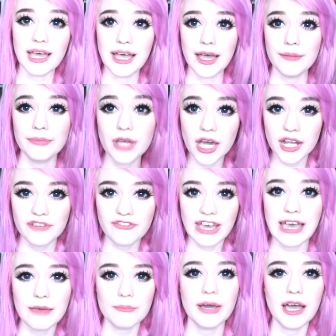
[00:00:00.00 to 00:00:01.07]
I'm not a
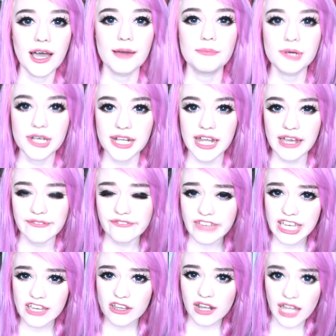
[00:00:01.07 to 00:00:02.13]
vampire, but I
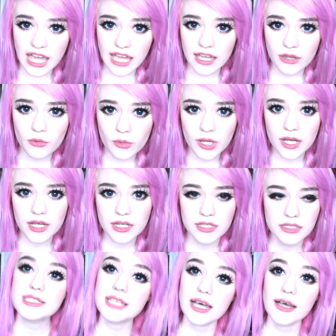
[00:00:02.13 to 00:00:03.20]
feel like
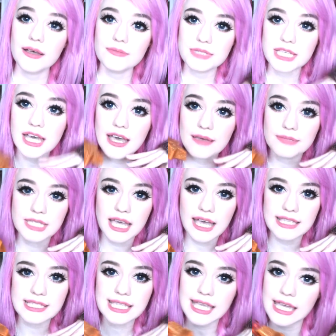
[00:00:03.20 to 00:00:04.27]
one. Sometimes
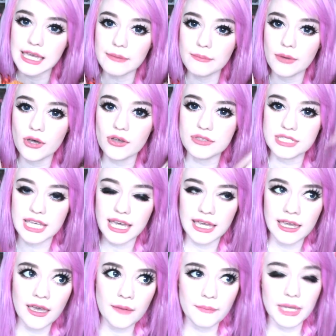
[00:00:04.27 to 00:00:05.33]
I sleep all day
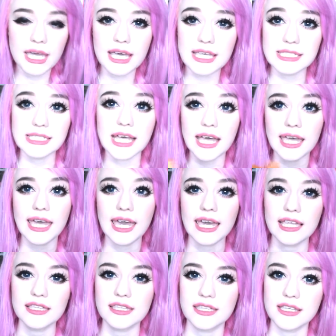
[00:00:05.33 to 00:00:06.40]
because I
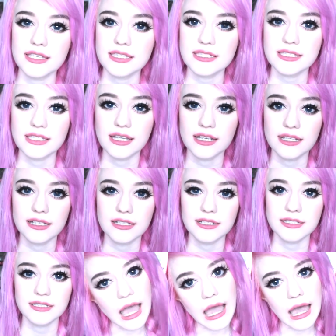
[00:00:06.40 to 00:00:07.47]
hate the
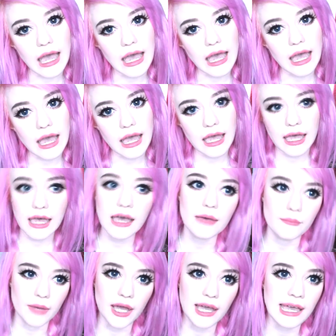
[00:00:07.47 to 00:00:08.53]
sun.
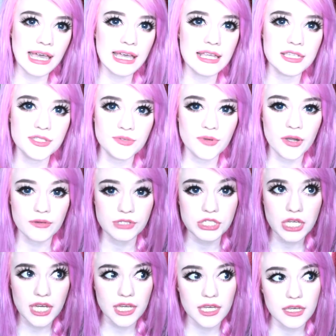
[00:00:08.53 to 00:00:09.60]
My hands are always
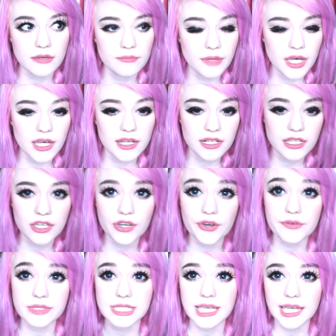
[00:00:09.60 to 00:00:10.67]
shaking, body
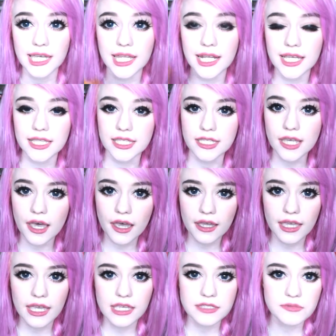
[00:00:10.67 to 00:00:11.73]
always aching, and the dark
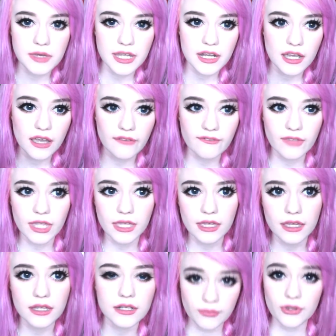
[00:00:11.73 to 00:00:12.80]
is when I
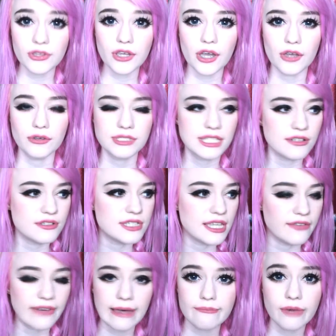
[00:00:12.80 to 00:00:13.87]
feel. But no,
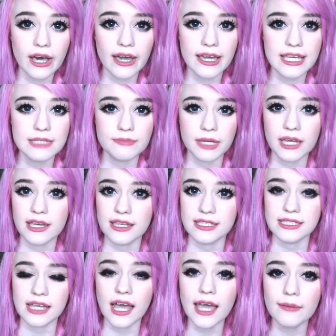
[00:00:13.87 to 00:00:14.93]
seriously, vampires,
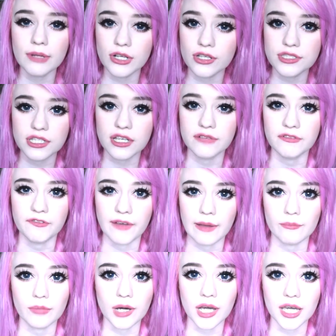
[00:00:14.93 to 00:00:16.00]
because I am an undercover
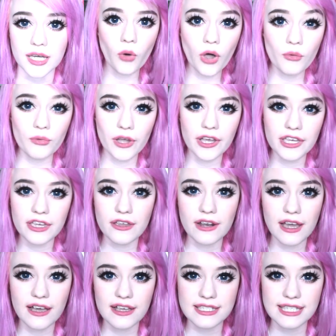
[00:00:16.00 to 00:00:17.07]
vampire. What were you
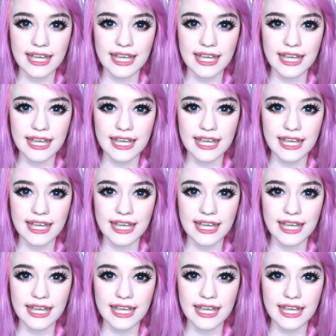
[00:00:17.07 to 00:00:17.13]
last